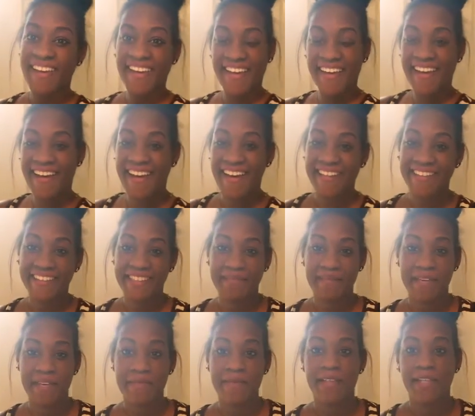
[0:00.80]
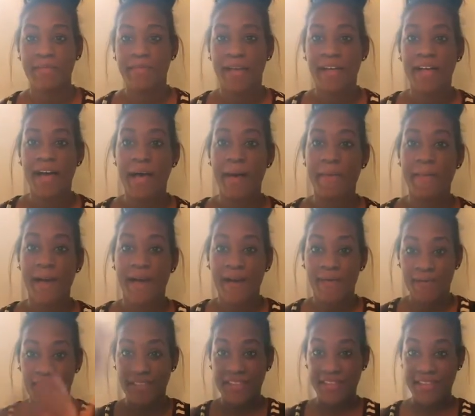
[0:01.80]
Hey guys, it's me, Meli-Mel. I'm
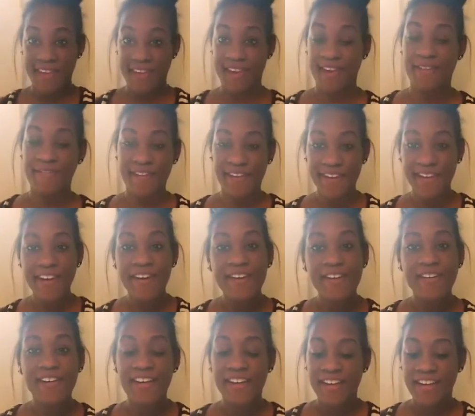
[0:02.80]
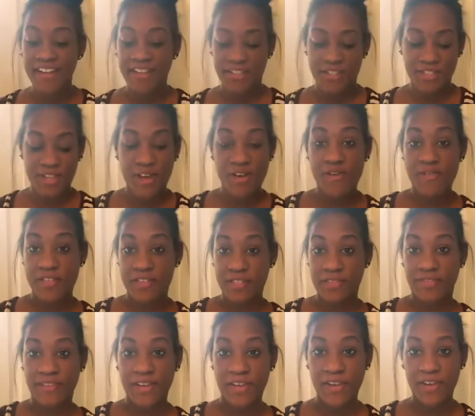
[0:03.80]
back with another hair video. So
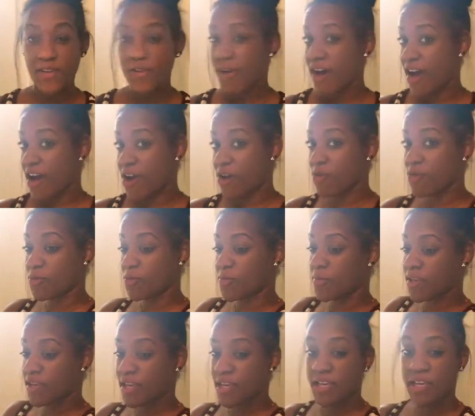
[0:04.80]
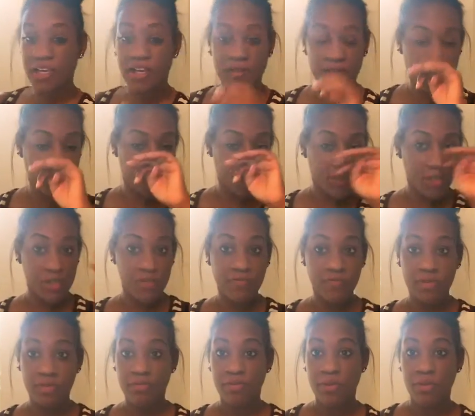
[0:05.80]
this video, I will be
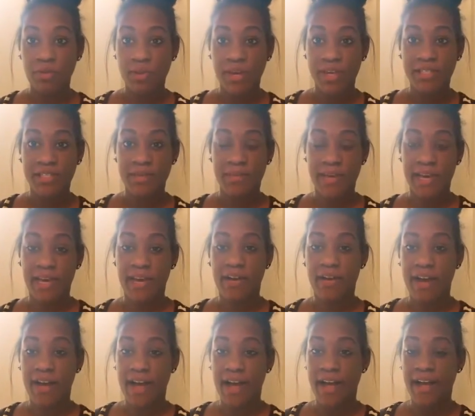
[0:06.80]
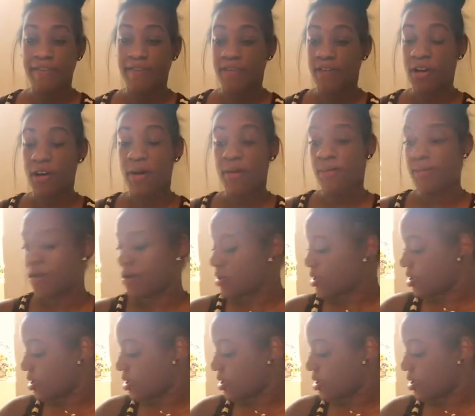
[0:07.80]
reviewing some hair I got from